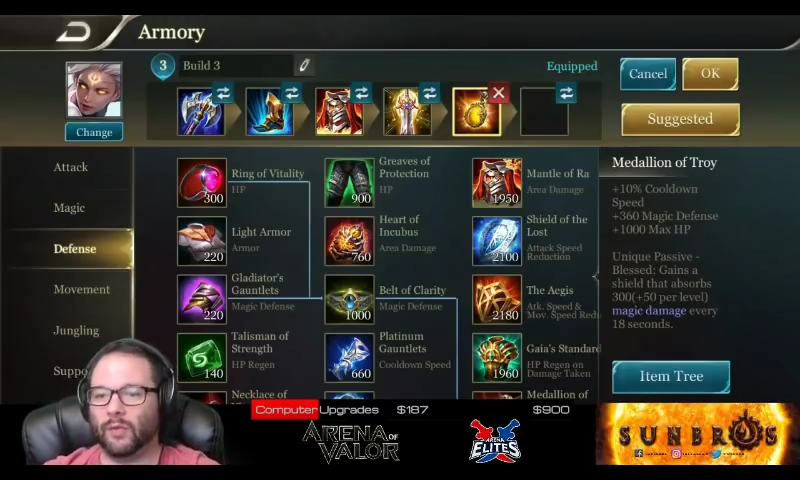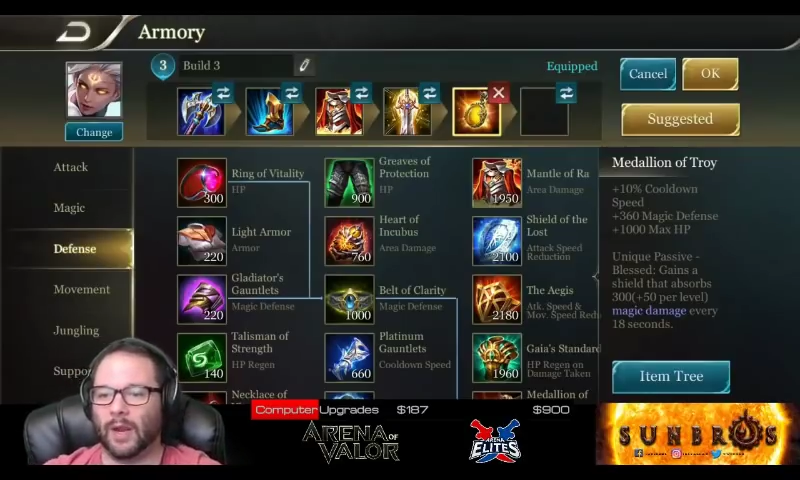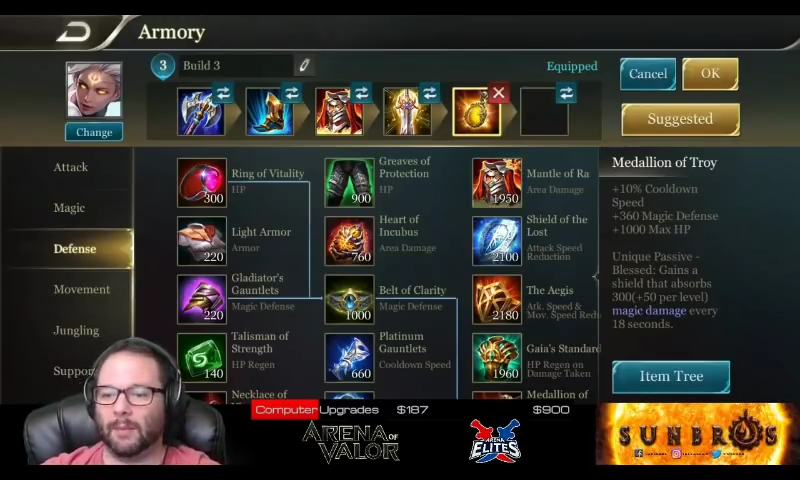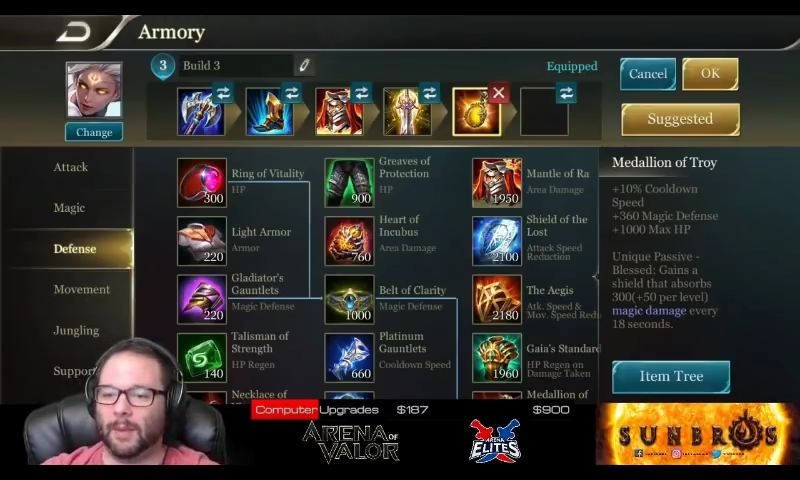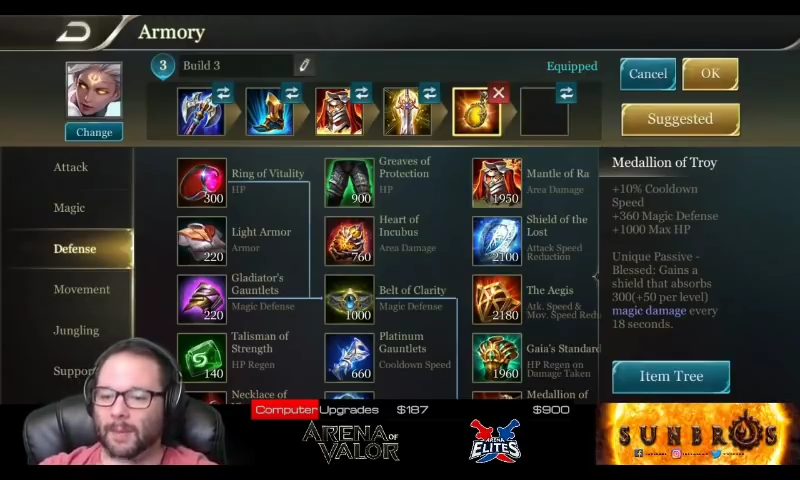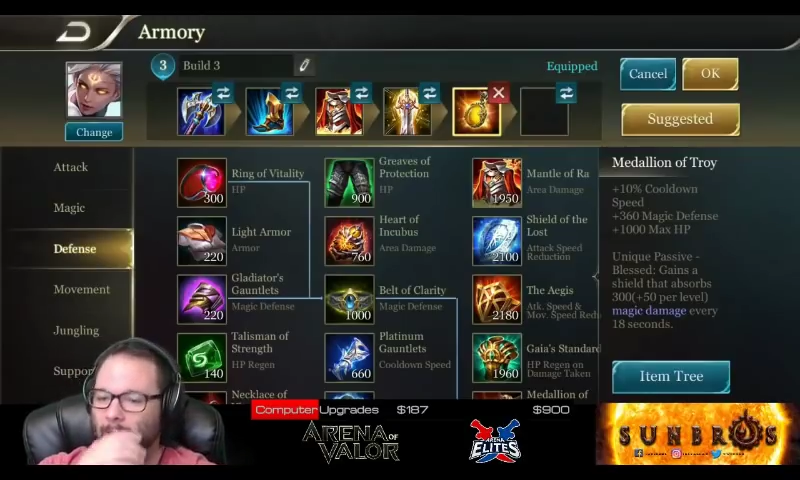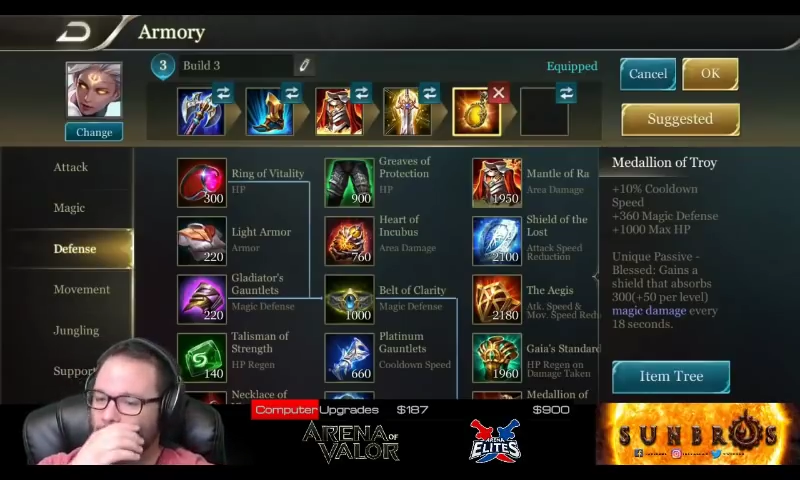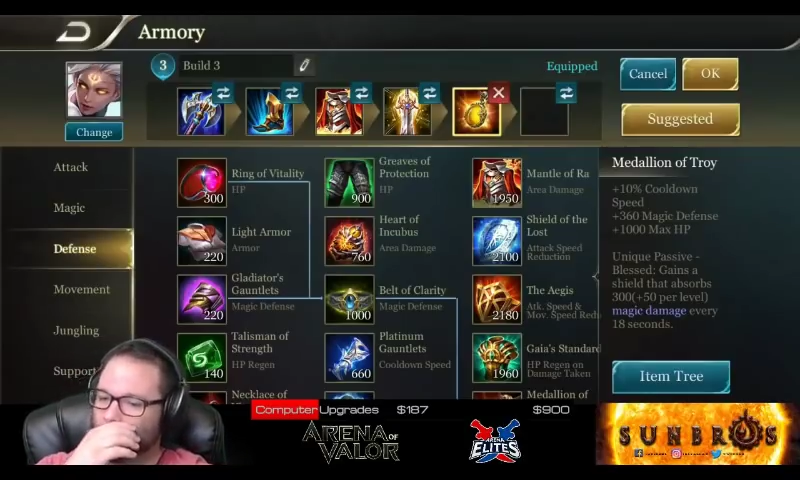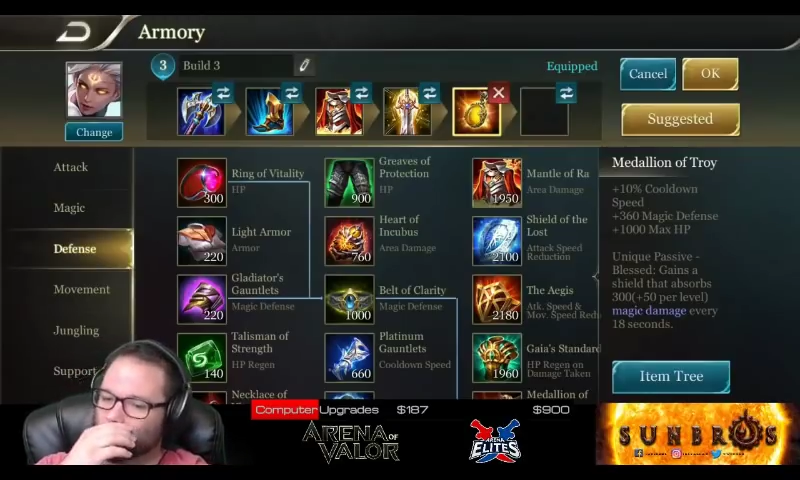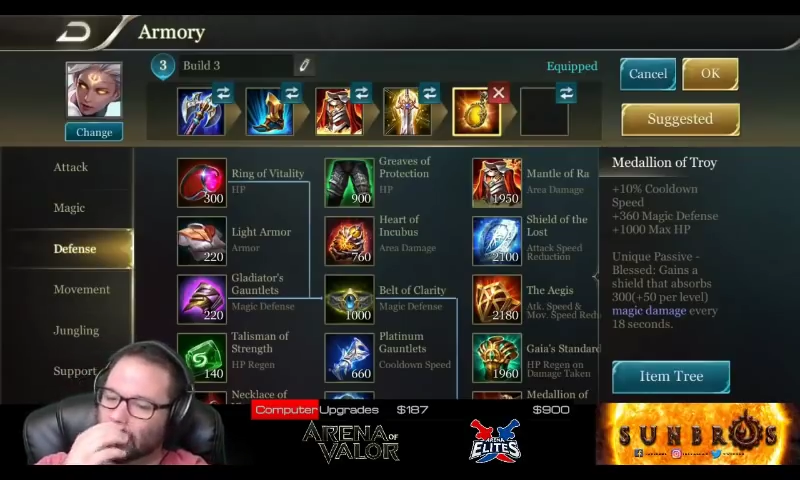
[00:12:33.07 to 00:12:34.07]
for Emily
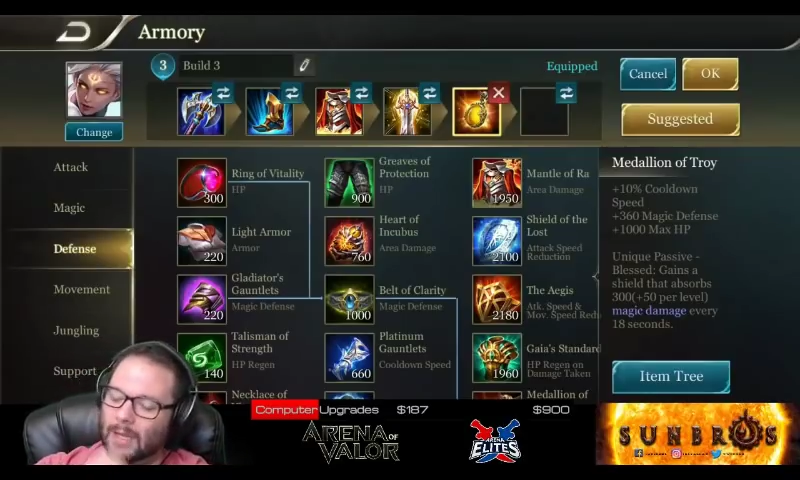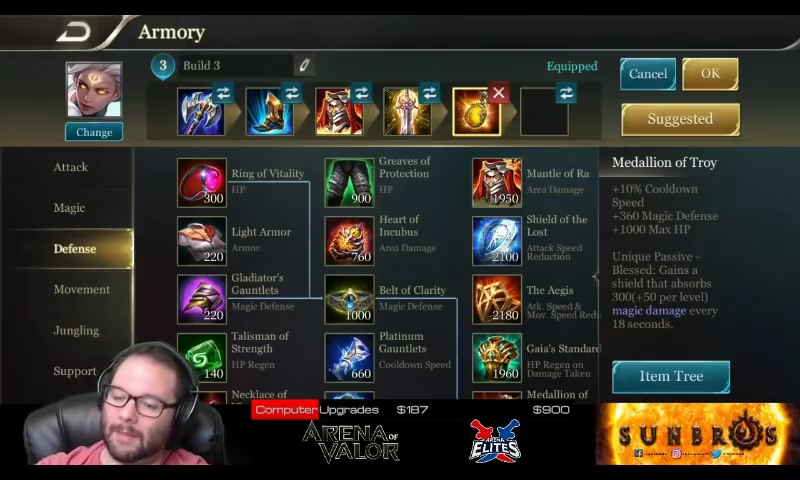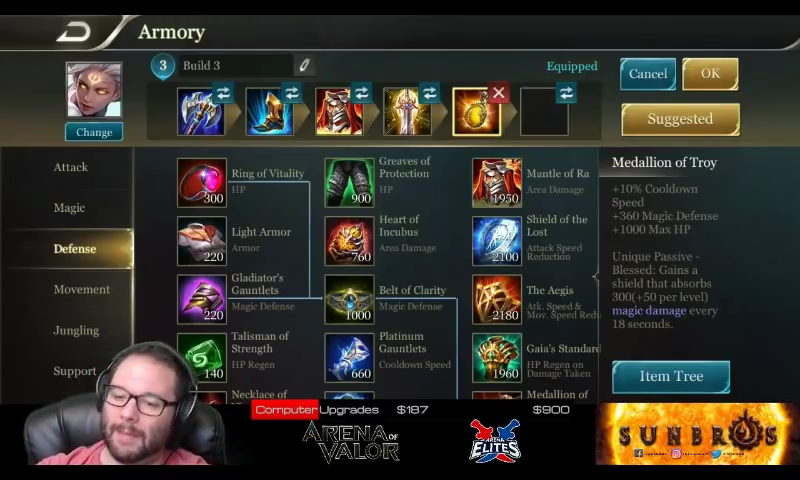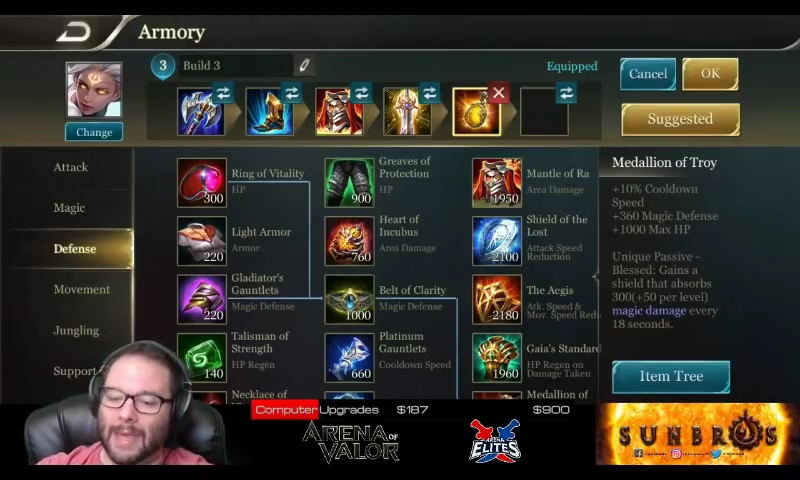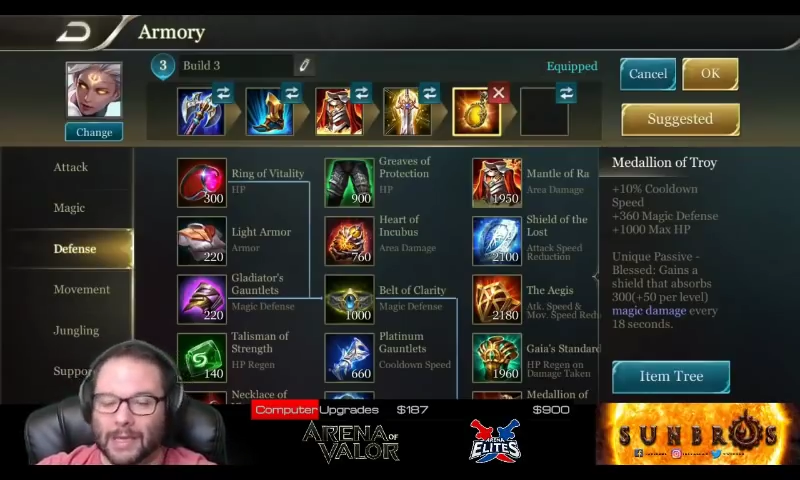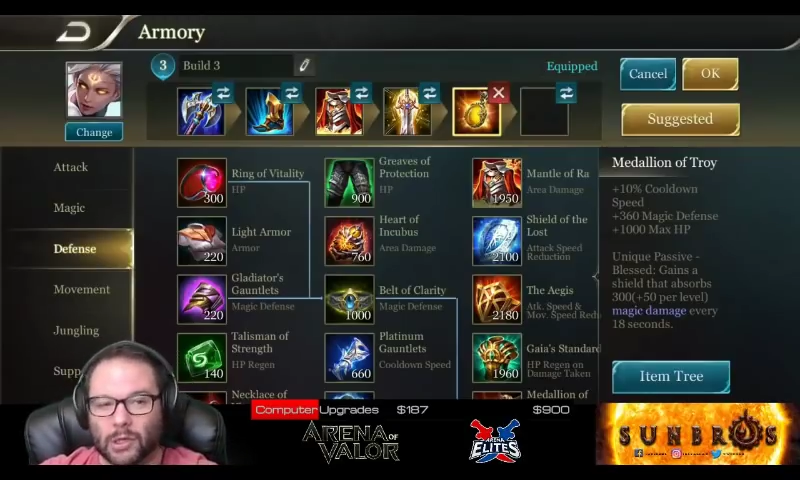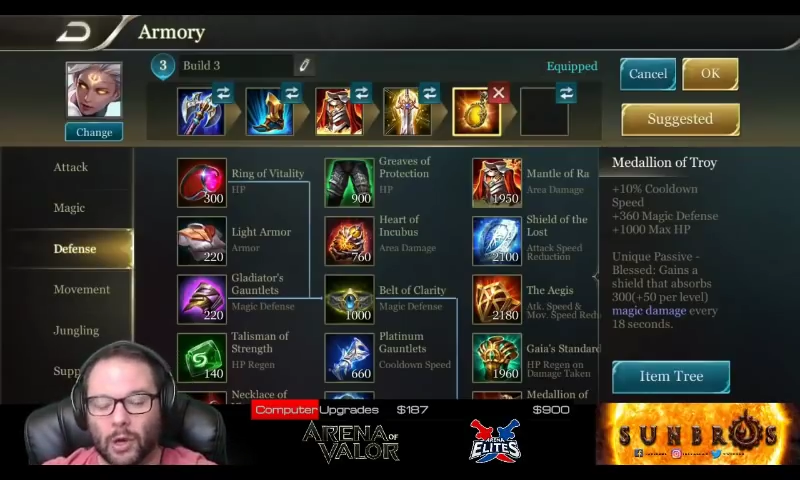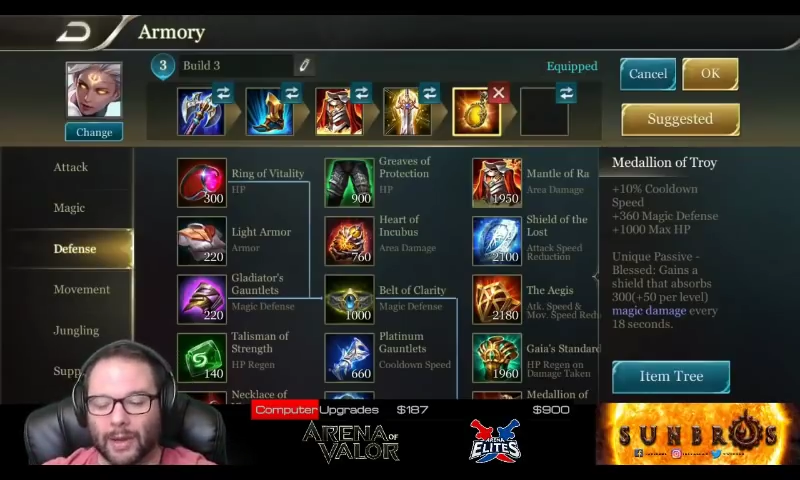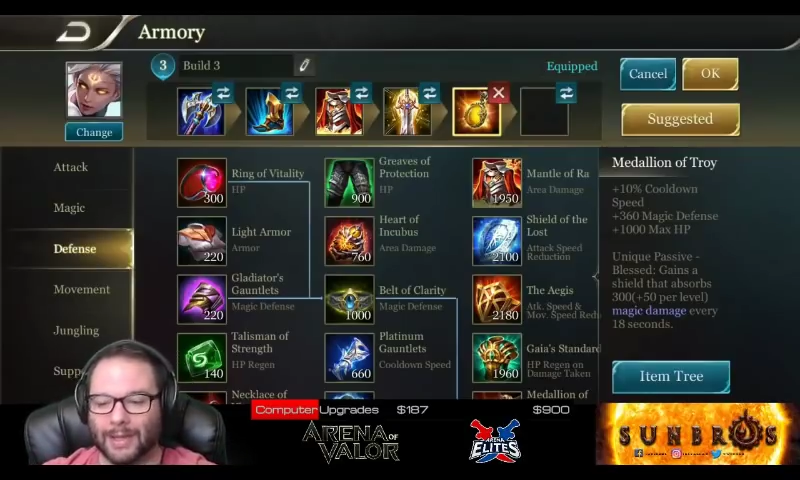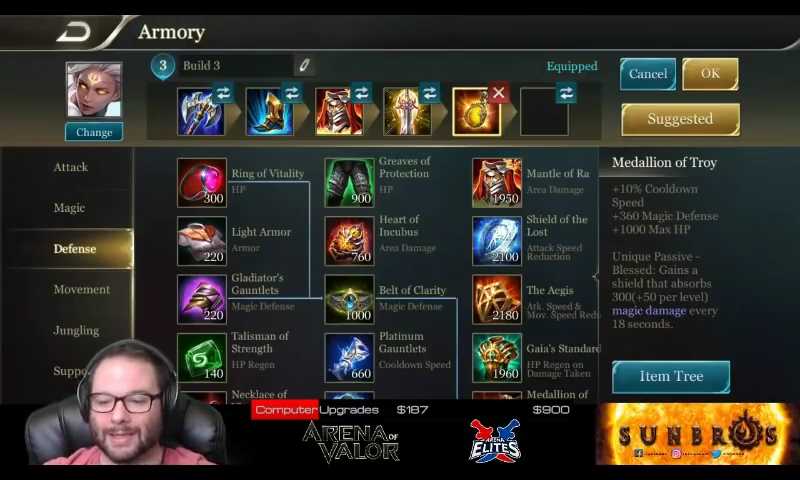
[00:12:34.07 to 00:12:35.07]
because it's one of the main
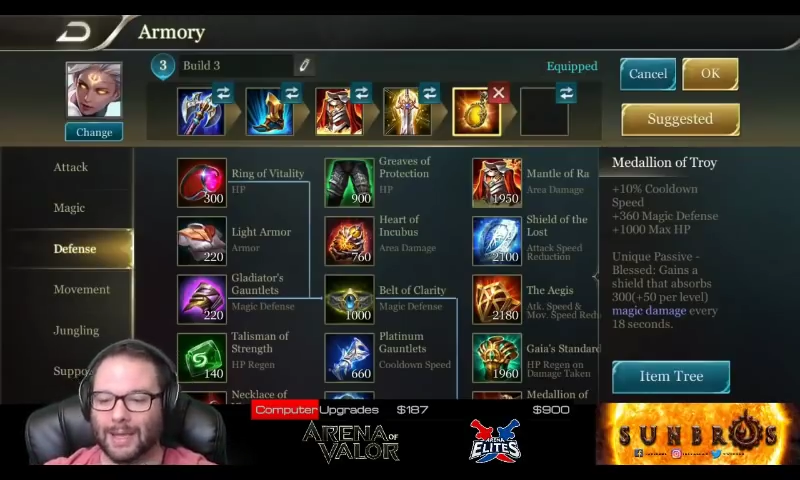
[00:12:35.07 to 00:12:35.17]
targets